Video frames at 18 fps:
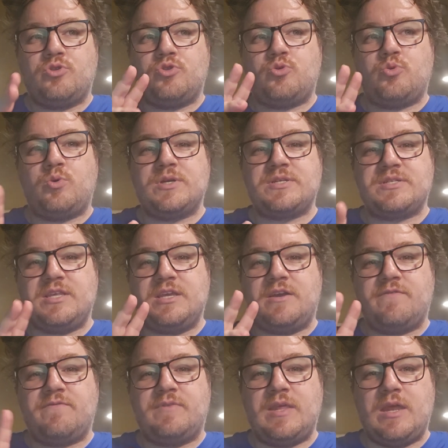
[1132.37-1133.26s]
twisting
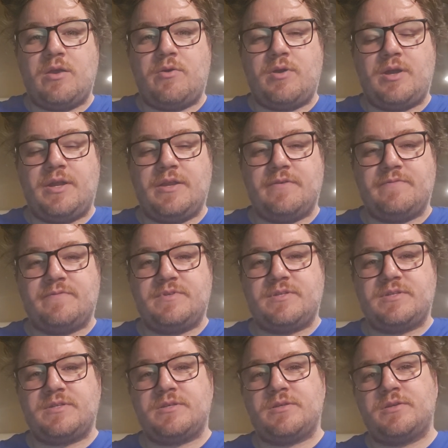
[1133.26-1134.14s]
of
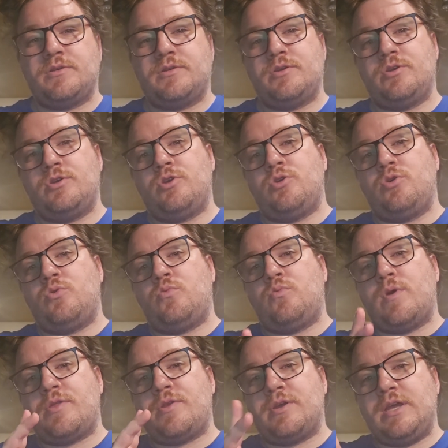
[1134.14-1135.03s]
narratives,
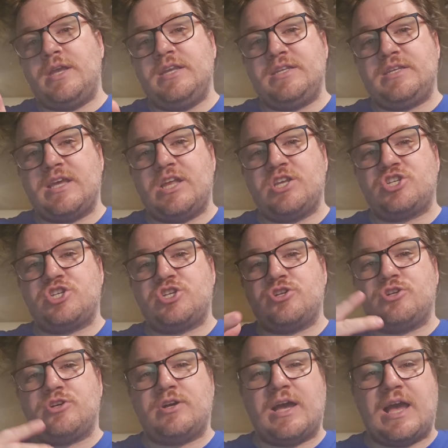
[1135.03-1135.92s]
whether
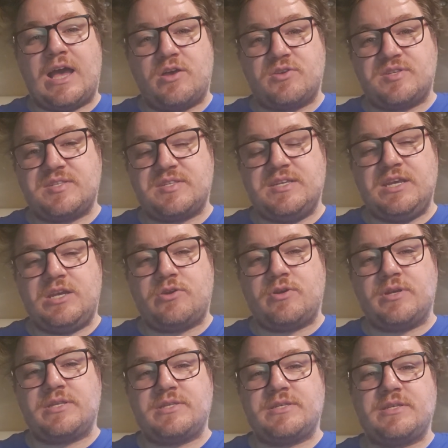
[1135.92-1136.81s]
intentional, how
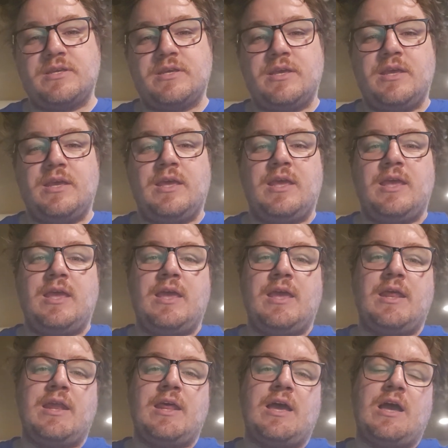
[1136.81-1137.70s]
secret,
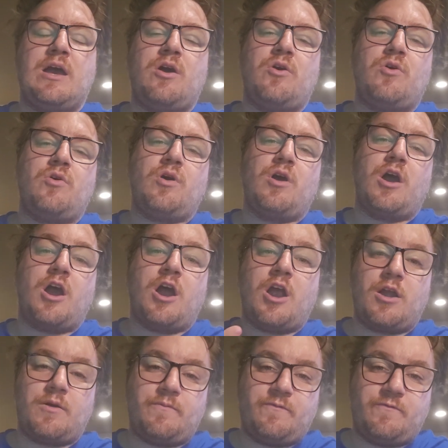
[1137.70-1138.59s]
and how
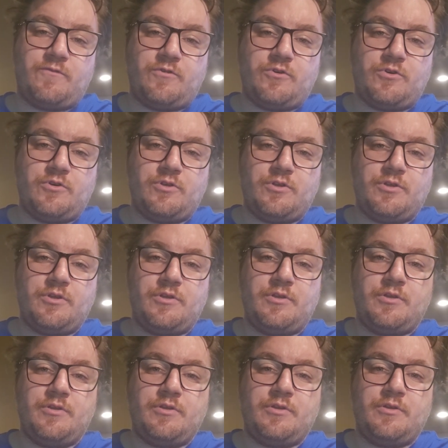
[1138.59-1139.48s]
harmful
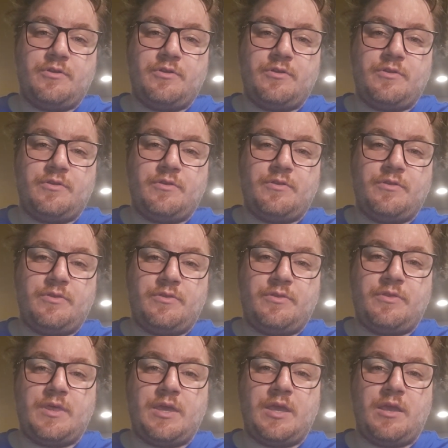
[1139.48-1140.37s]

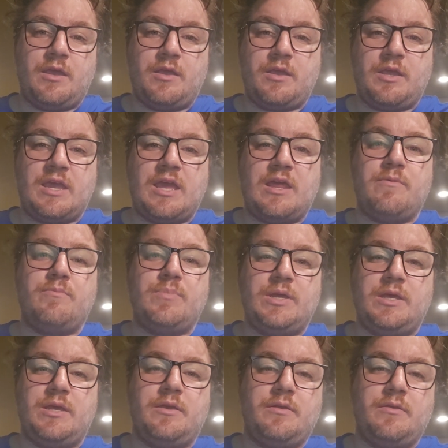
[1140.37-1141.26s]
they can
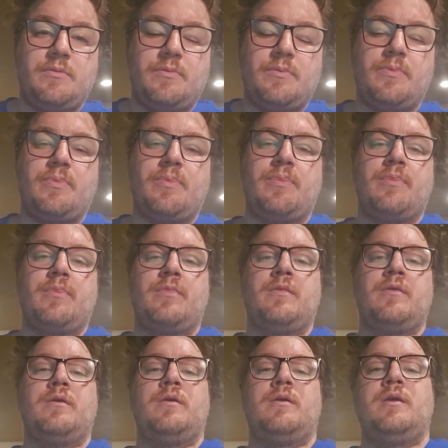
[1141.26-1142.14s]
be.
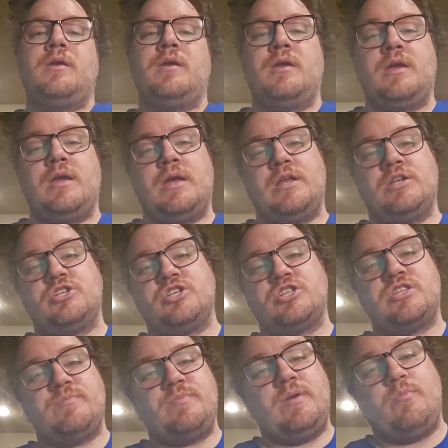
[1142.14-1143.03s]
And
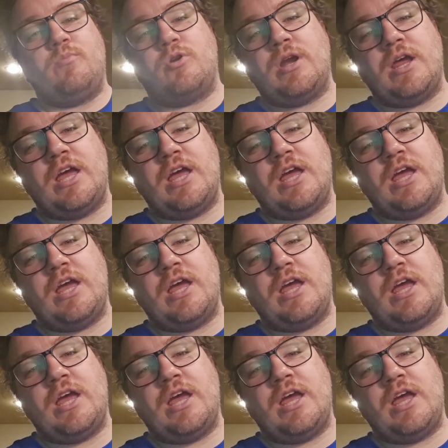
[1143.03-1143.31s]
just to be more